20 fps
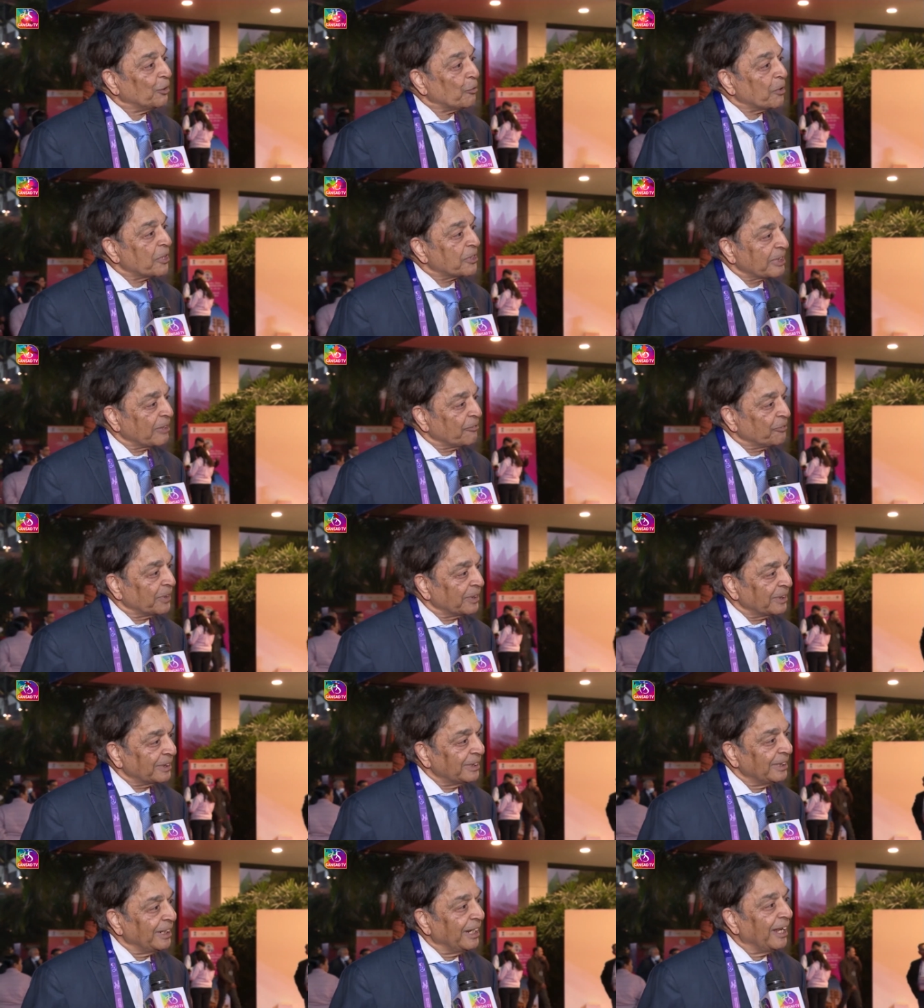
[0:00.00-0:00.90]
We
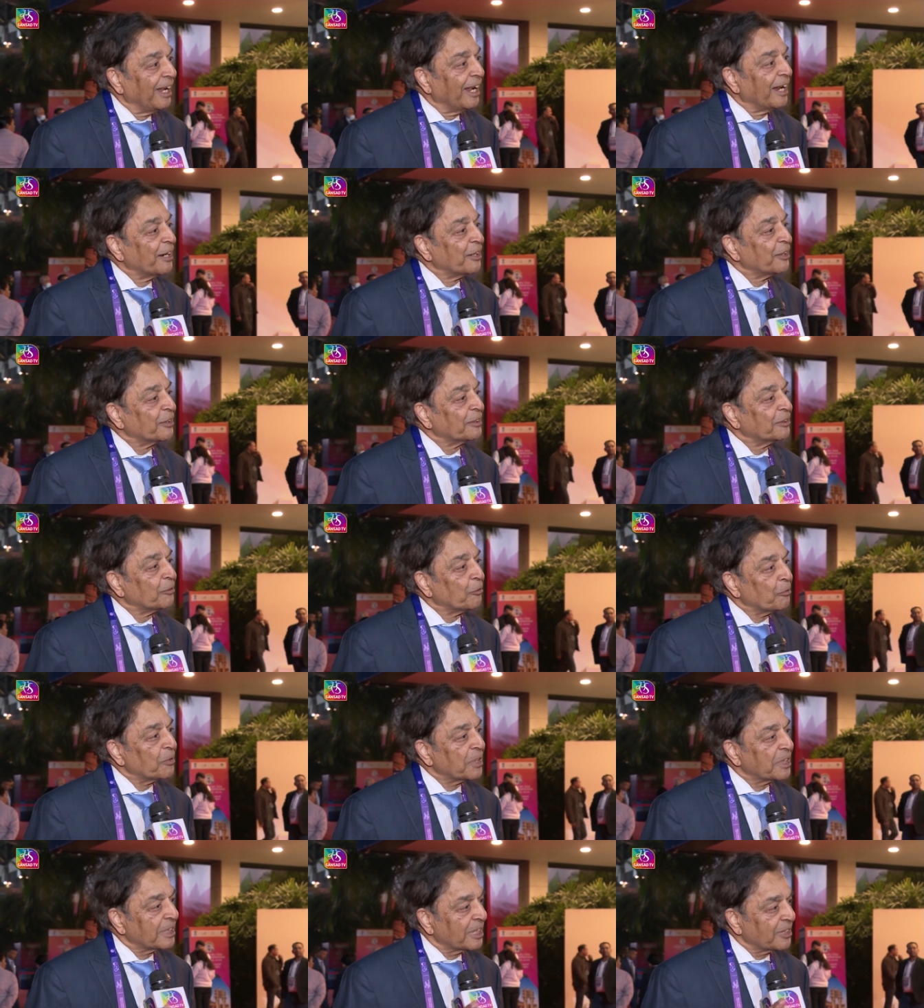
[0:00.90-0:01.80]
suffer and
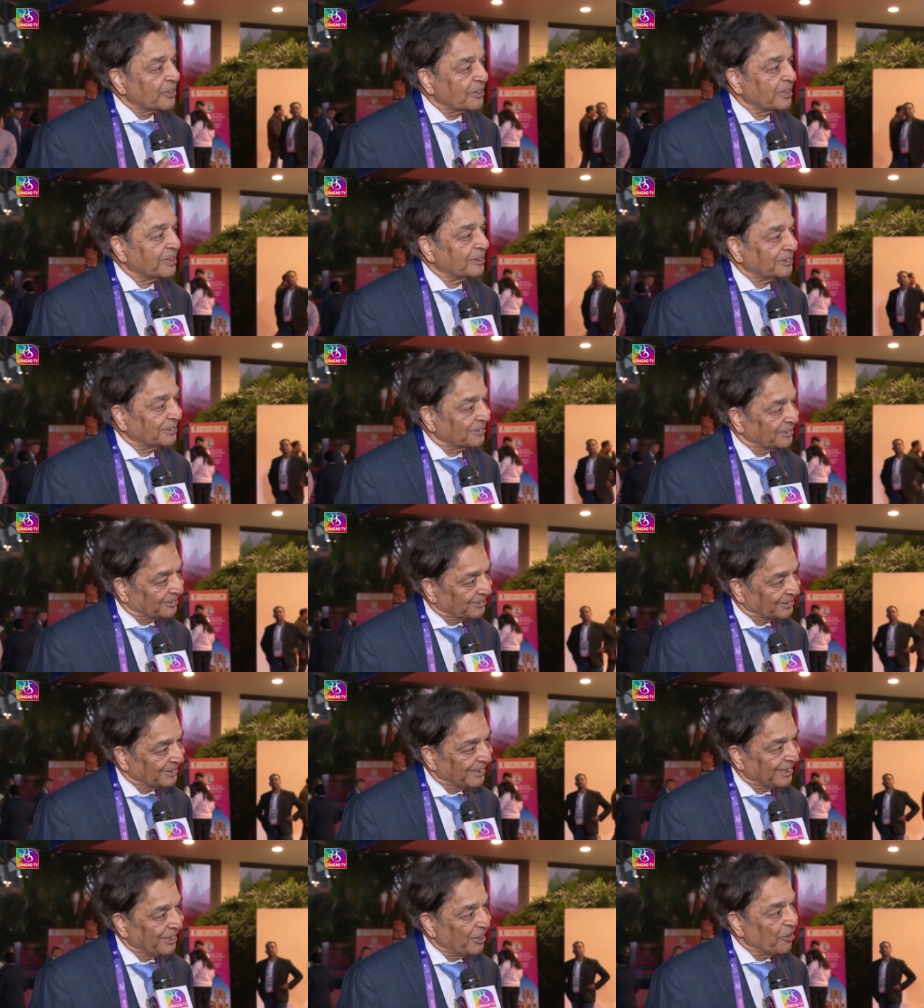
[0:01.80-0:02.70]
we just
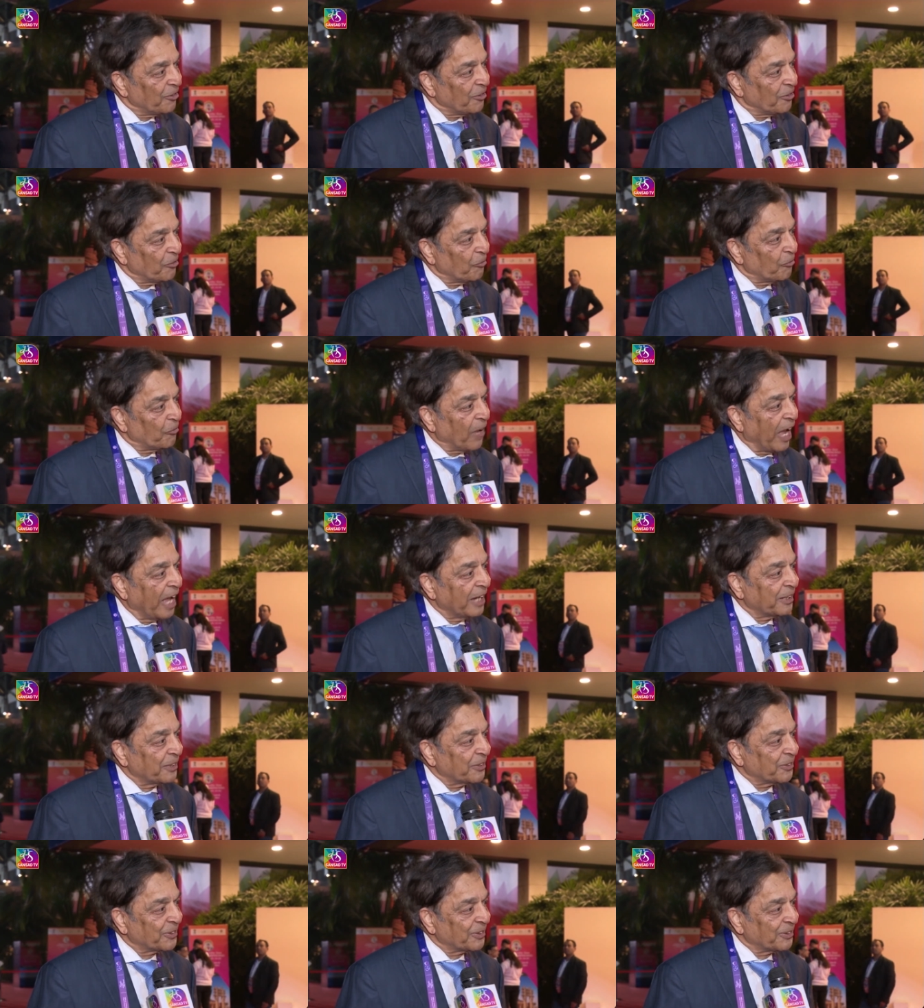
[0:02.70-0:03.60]

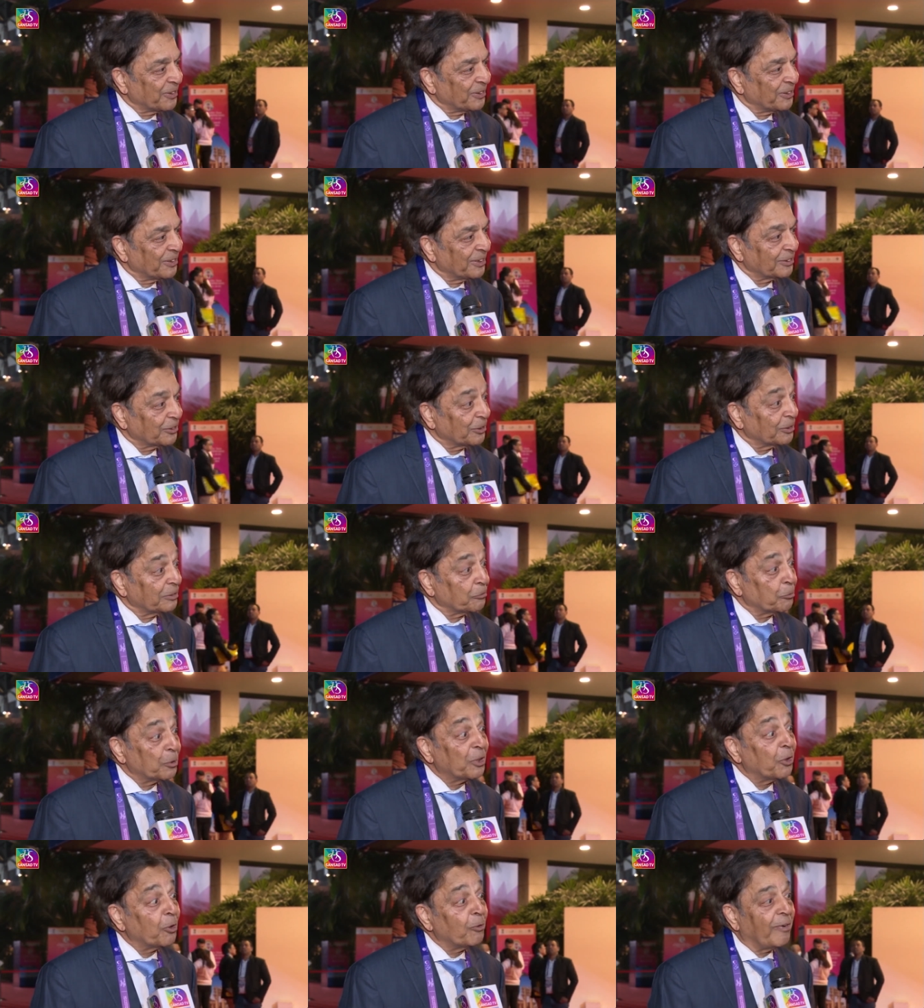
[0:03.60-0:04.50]
vanish. So
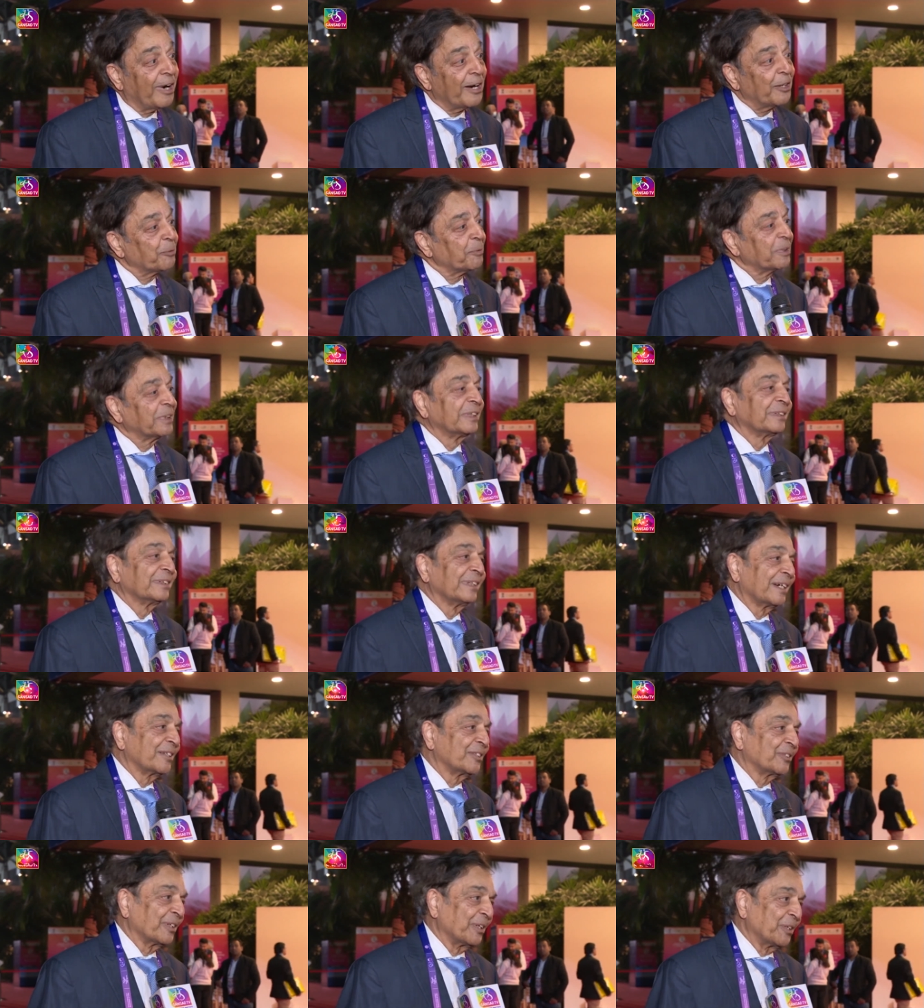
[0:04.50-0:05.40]
we don't want to be at
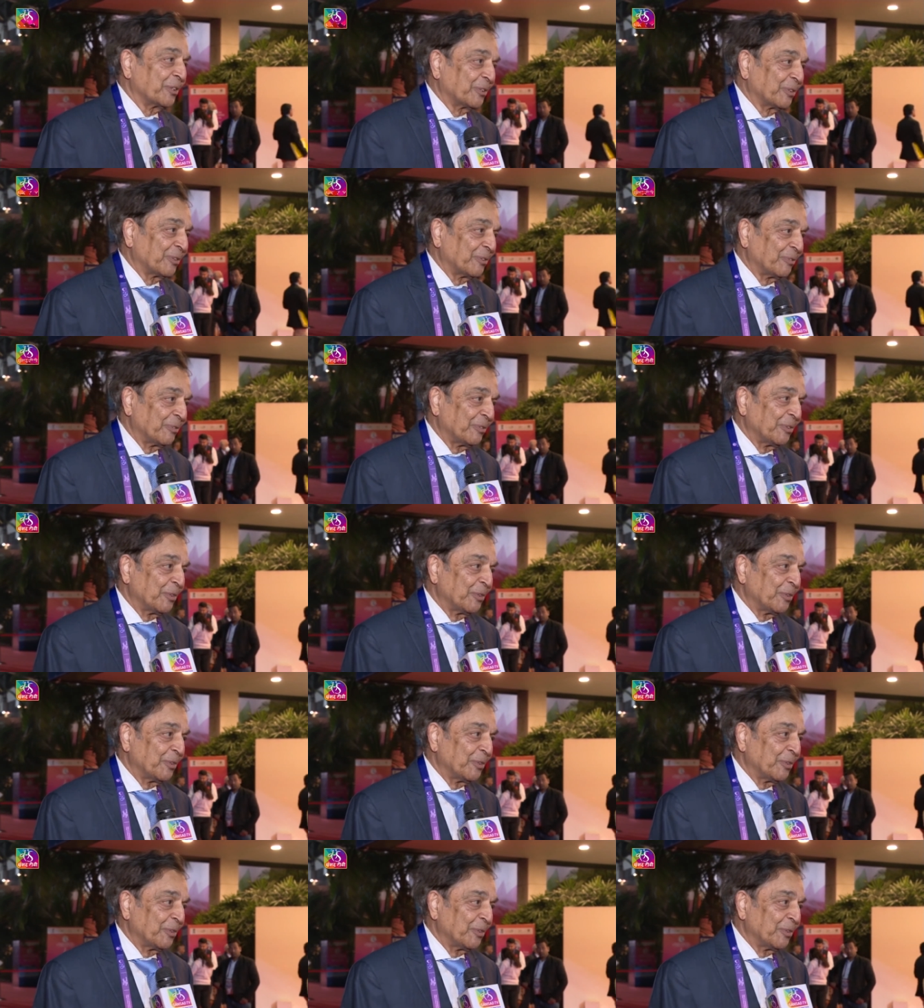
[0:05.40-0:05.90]
that stage.